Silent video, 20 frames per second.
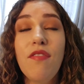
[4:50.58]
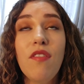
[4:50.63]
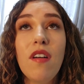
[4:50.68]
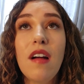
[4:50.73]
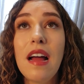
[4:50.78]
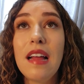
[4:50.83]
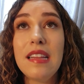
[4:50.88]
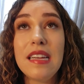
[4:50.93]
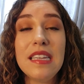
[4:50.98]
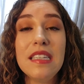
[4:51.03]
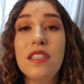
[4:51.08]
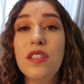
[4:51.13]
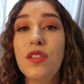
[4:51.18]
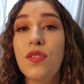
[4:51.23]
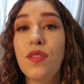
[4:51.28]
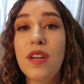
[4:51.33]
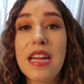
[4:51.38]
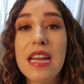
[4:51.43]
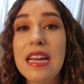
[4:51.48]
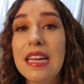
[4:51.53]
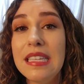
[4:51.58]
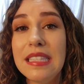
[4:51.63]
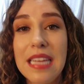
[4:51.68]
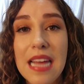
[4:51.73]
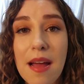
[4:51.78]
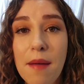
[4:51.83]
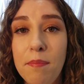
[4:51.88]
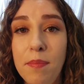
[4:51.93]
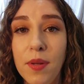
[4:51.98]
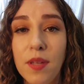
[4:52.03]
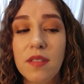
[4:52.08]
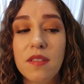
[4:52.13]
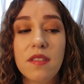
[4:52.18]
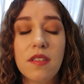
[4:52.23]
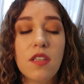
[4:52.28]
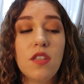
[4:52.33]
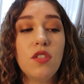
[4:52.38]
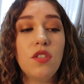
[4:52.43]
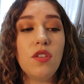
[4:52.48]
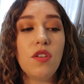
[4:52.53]
for at least 3 examples?
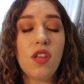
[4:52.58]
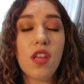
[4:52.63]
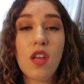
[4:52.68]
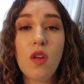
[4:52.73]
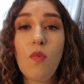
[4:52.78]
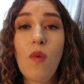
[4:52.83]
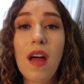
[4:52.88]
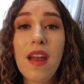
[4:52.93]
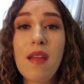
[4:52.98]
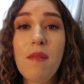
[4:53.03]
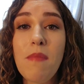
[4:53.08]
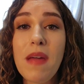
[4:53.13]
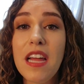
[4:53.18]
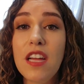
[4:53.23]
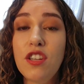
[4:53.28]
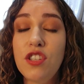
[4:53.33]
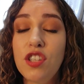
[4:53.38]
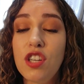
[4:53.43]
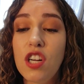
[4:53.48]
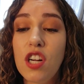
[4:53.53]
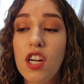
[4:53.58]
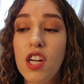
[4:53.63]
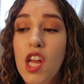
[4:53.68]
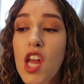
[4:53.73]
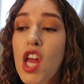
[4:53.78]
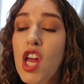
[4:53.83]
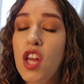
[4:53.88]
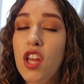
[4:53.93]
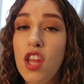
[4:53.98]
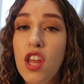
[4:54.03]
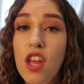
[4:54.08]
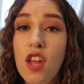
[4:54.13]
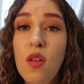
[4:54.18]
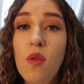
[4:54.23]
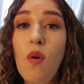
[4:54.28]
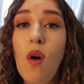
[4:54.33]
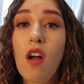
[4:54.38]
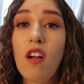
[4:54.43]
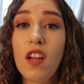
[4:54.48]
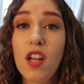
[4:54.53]
So you want to make sure
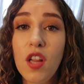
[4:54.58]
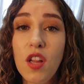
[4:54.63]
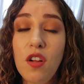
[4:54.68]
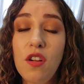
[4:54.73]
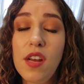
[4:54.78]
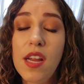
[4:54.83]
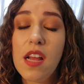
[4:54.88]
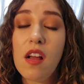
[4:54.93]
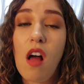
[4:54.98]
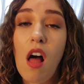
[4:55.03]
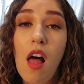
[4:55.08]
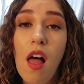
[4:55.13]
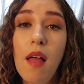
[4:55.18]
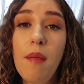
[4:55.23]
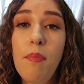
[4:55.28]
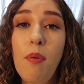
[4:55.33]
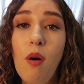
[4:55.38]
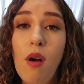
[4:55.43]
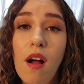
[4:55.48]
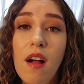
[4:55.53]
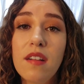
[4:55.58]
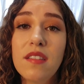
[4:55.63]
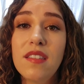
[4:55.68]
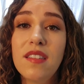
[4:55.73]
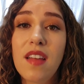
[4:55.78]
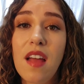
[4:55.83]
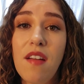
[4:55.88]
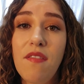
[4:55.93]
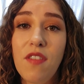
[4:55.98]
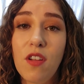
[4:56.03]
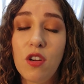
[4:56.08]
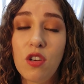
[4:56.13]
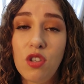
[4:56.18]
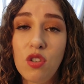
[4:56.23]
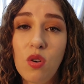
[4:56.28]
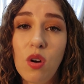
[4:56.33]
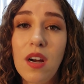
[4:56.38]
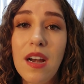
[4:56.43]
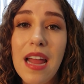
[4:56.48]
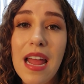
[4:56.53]
you are including all parts of your
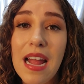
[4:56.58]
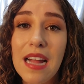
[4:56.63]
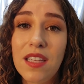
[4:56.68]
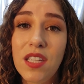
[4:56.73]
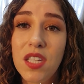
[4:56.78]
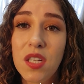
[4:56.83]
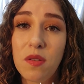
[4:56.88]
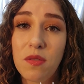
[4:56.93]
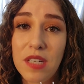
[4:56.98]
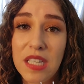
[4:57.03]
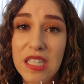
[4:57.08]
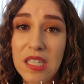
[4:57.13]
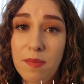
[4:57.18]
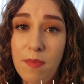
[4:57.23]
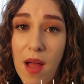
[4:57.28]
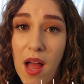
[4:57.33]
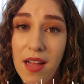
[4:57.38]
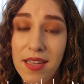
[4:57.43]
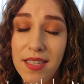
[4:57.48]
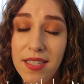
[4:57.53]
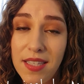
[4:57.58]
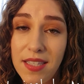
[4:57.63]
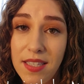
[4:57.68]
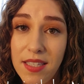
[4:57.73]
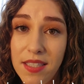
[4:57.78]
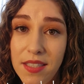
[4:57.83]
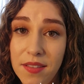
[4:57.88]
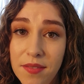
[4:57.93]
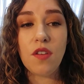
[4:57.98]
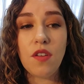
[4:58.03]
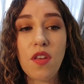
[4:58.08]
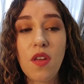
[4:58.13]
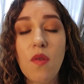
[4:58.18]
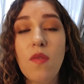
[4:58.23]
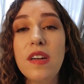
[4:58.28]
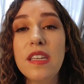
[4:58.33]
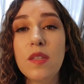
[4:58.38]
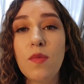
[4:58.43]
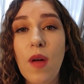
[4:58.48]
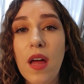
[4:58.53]
short answer response. So you
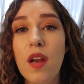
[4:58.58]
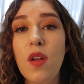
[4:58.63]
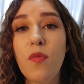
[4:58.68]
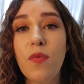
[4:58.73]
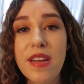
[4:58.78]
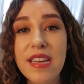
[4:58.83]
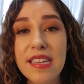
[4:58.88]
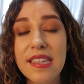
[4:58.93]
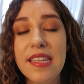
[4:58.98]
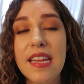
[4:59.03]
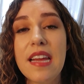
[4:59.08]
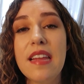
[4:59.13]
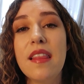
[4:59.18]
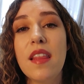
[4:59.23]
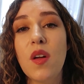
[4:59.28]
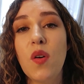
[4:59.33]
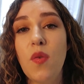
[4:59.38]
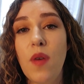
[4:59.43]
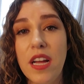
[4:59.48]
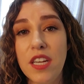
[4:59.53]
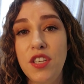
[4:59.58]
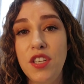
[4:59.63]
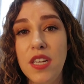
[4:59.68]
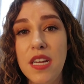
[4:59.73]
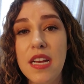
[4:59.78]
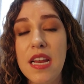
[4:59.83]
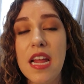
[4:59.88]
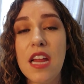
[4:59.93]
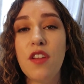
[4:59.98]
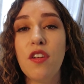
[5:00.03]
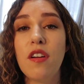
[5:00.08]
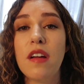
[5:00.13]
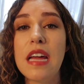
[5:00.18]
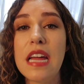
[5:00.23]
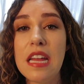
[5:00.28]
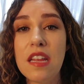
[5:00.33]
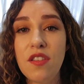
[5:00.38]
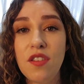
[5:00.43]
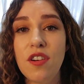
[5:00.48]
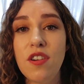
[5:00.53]
always want to restate the question in your
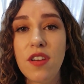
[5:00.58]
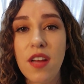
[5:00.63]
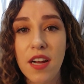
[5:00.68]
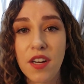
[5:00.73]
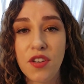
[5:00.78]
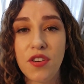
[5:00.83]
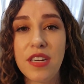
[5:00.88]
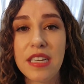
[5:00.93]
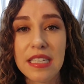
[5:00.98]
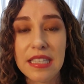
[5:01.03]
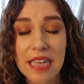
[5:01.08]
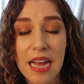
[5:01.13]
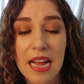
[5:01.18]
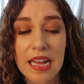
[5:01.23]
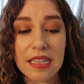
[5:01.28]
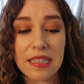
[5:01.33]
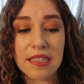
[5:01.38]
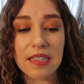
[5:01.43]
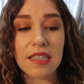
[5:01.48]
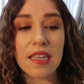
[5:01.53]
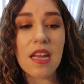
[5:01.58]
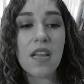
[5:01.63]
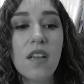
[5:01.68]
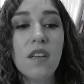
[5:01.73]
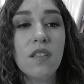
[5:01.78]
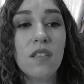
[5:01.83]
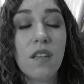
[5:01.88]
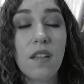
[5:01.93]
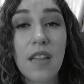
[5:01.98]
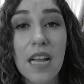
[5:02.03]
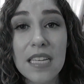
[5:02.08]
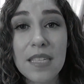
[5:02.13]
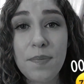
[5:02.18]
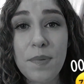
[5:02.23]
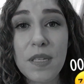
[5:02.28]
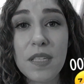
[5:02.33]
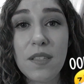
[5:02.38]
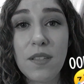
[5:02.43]
introductory sentence. So let's